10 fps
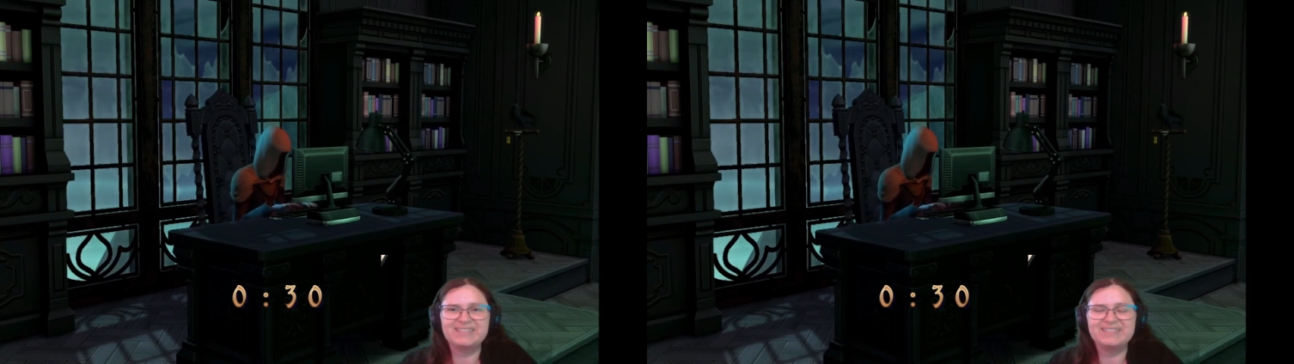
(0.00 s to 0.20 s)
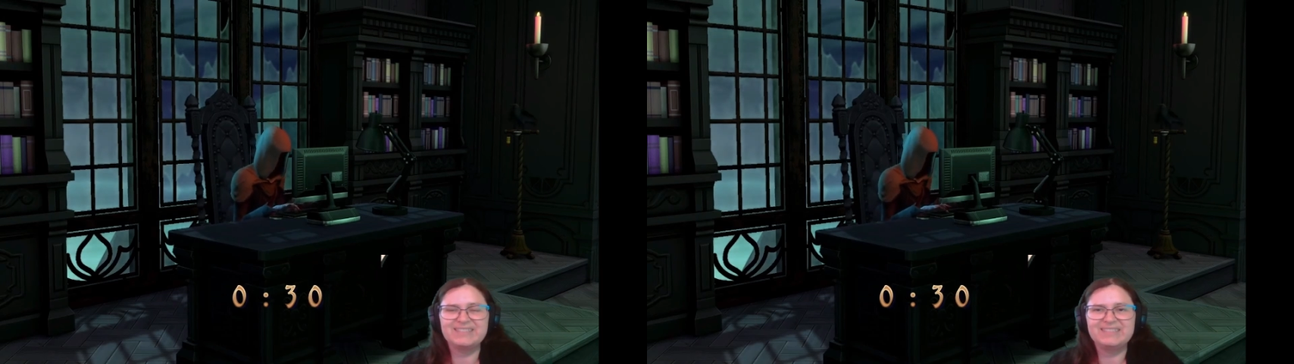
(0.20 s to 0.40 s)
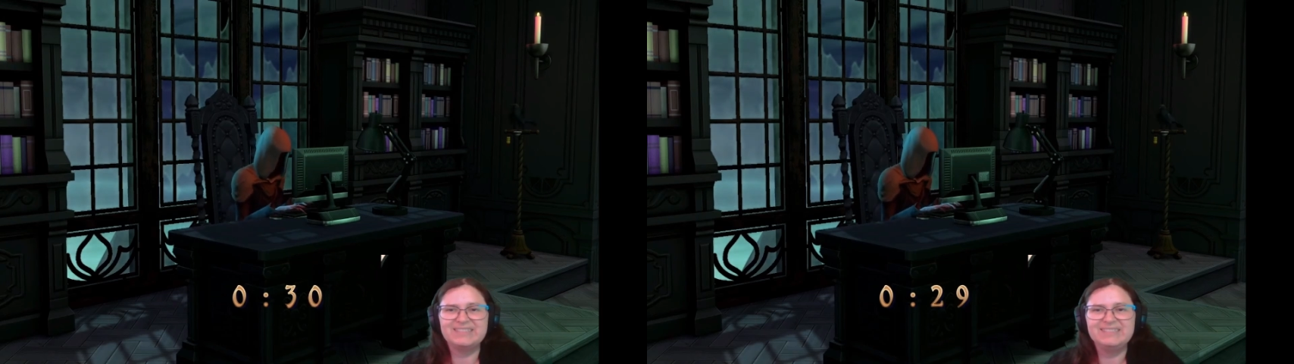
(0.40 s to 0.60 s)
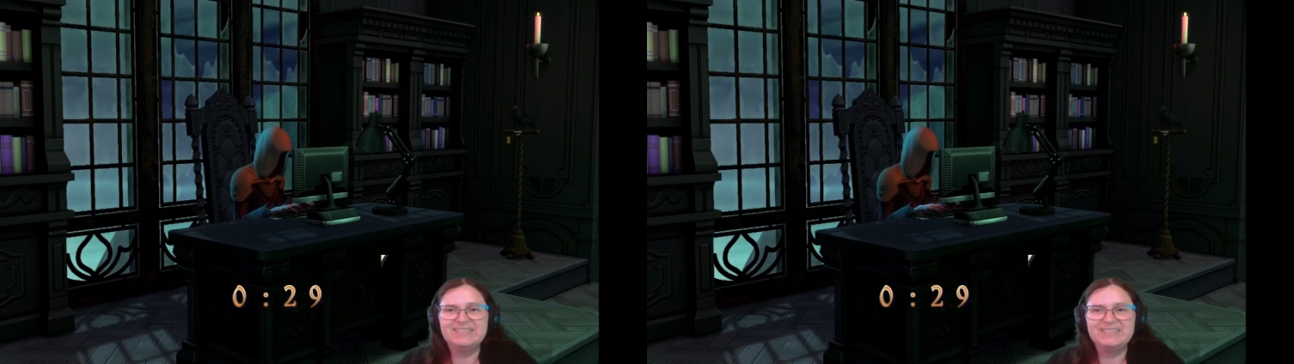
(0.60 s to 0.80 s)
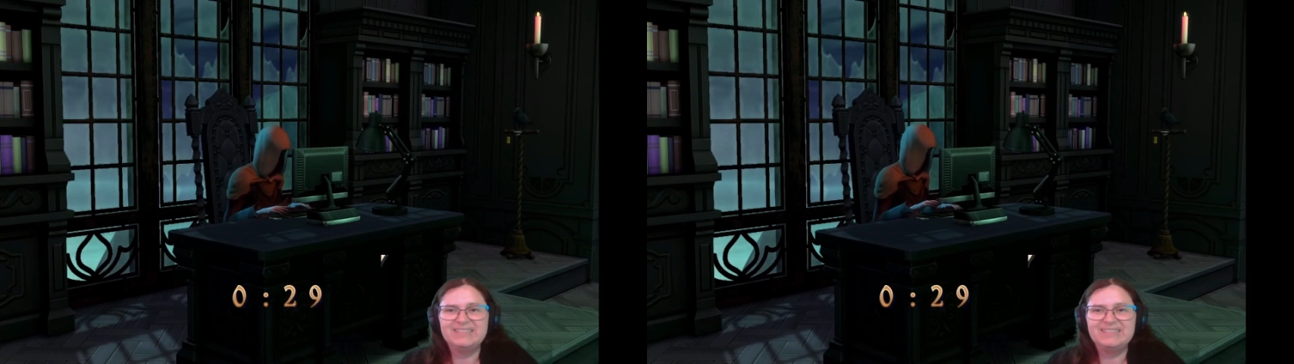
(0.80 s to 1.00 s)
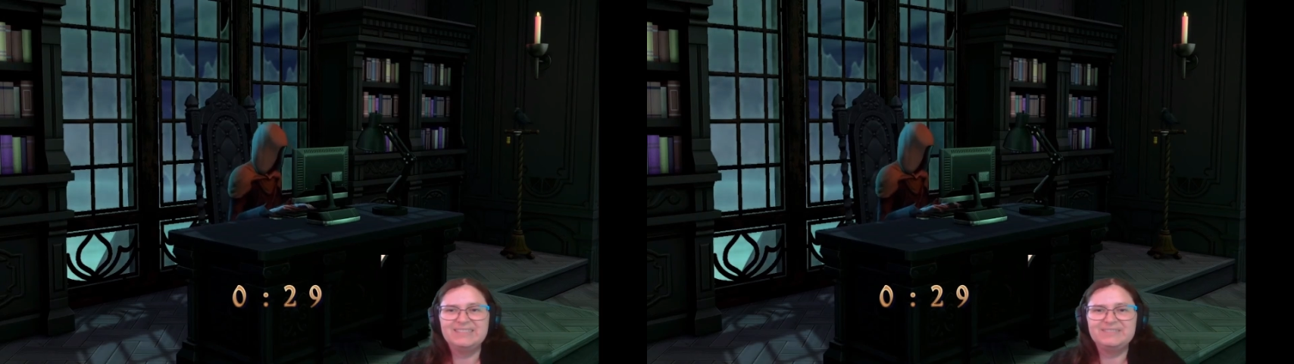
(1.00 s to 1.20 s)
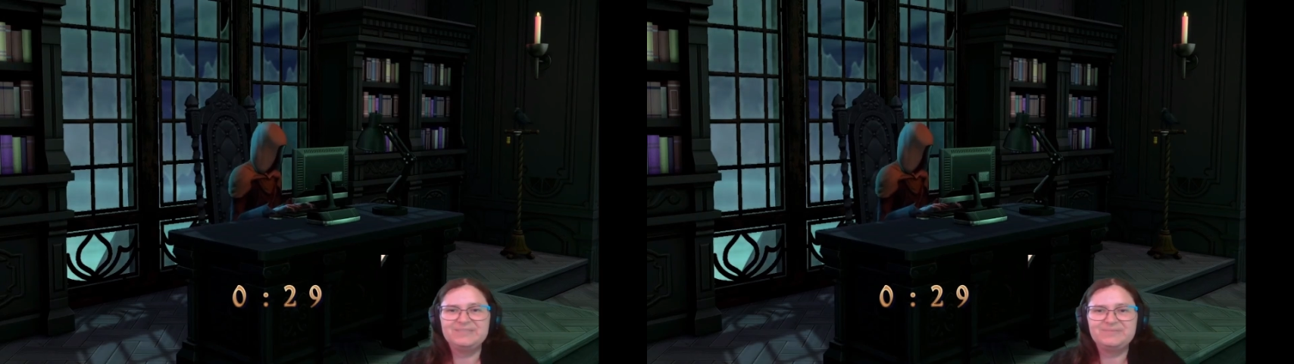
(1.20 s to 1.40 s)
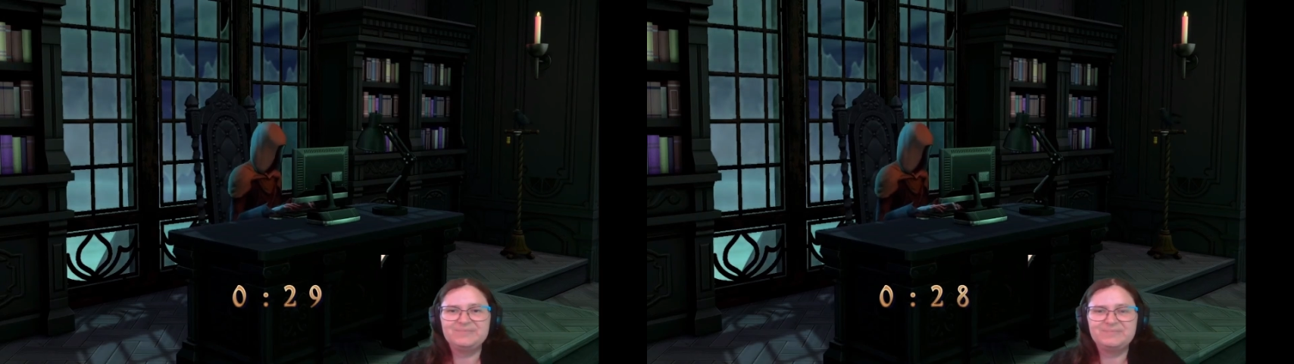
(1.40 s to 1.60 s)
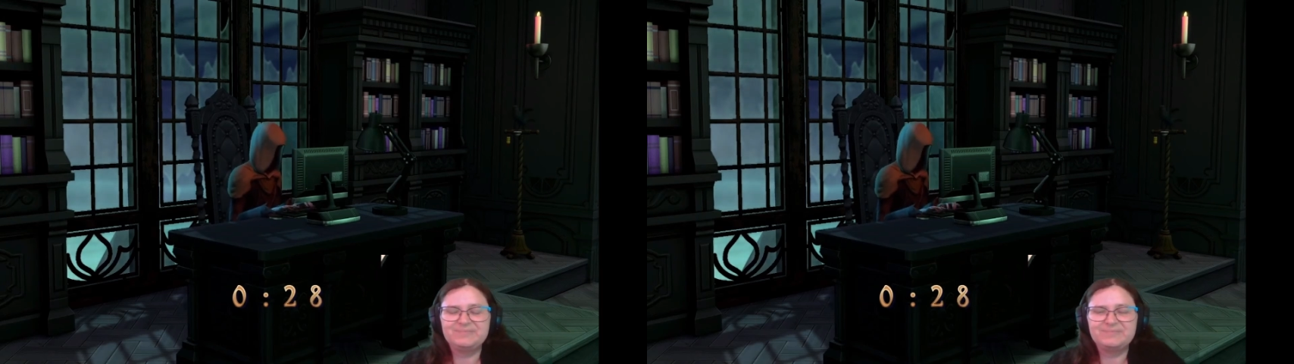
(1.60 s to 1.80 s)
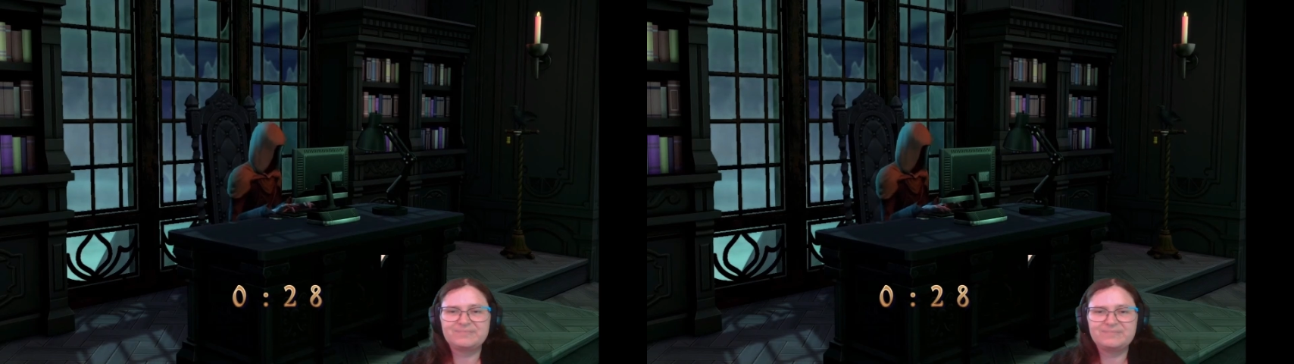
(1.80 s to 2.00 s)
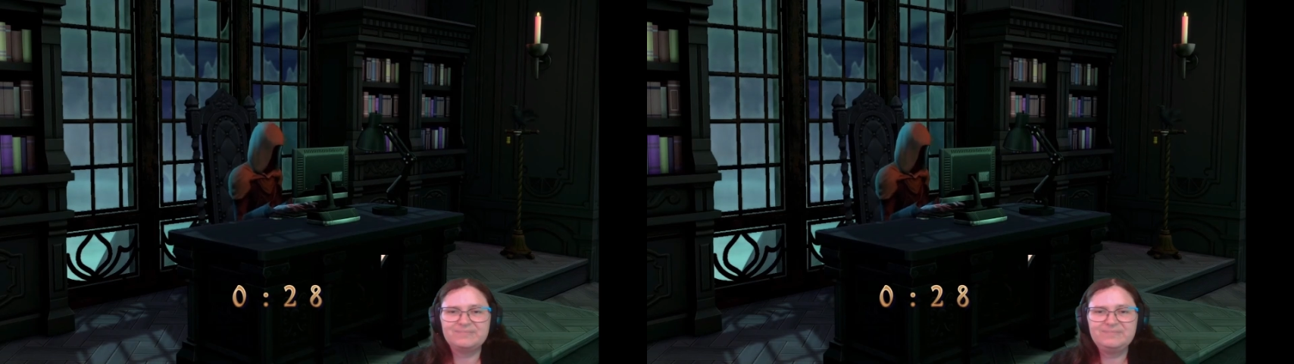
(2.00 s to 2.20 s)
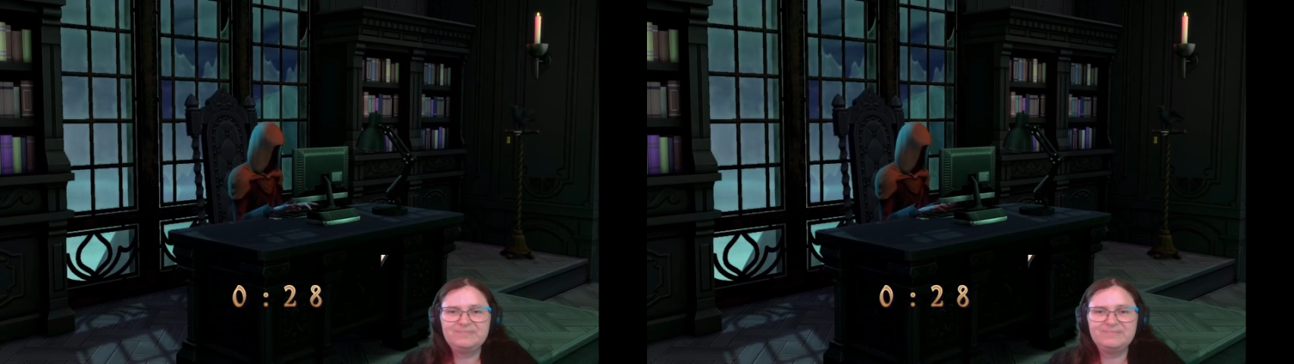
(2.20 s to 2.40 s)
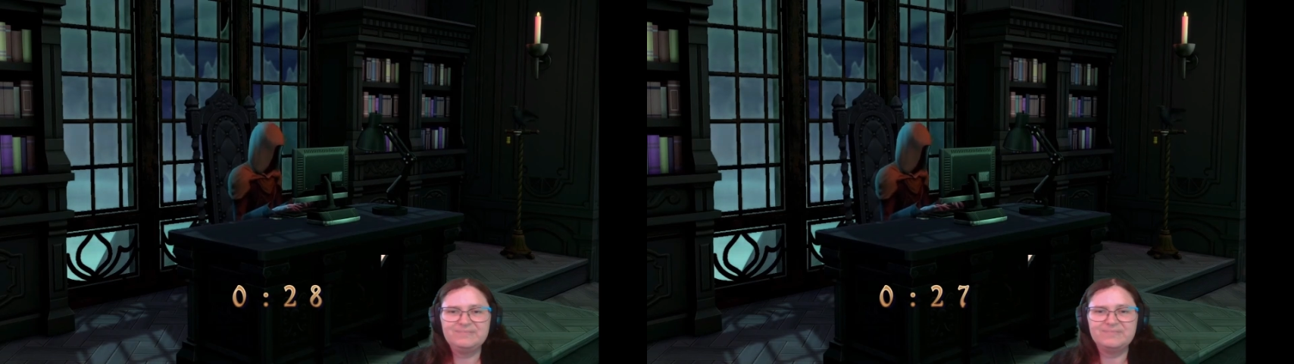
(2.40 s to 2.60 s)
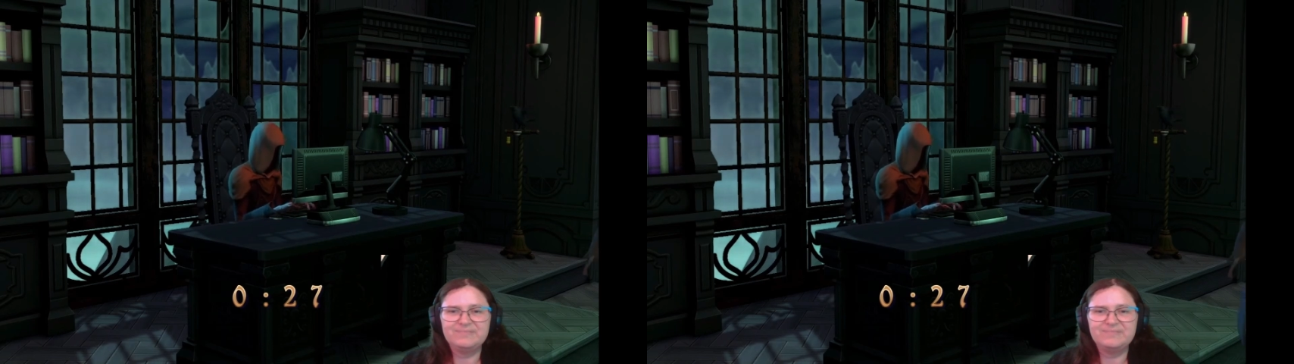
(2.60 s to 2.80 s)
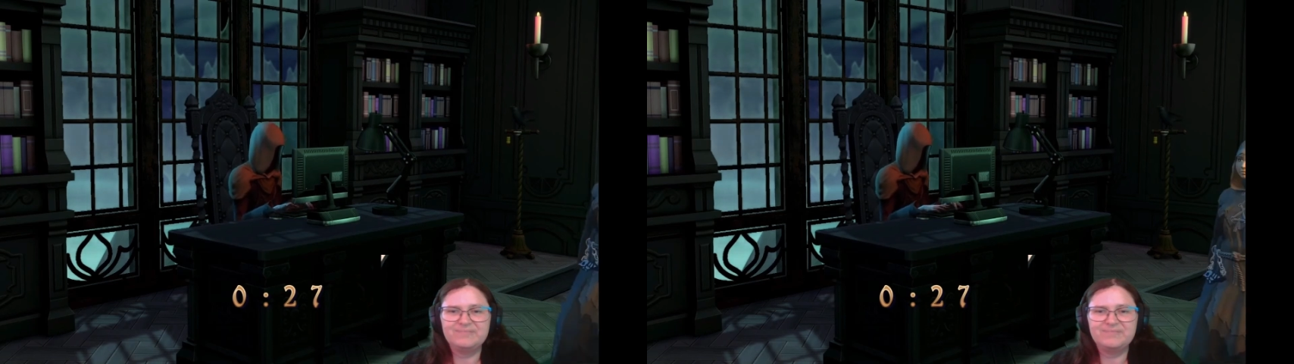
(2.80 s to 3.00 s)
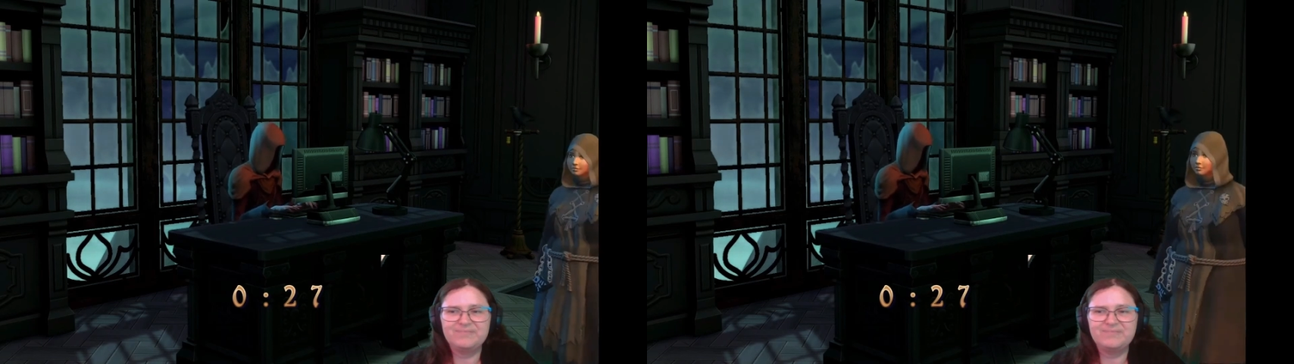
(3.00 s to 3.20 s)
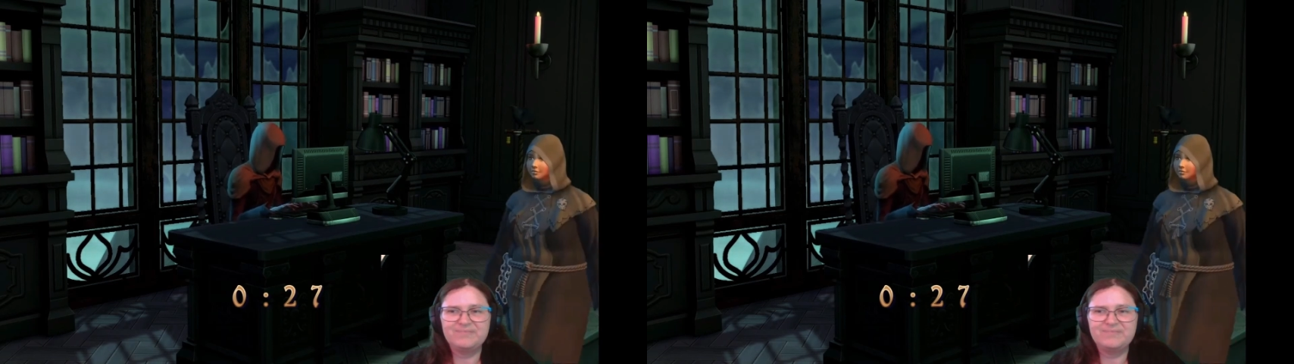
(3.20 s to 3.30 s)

Nothing is said.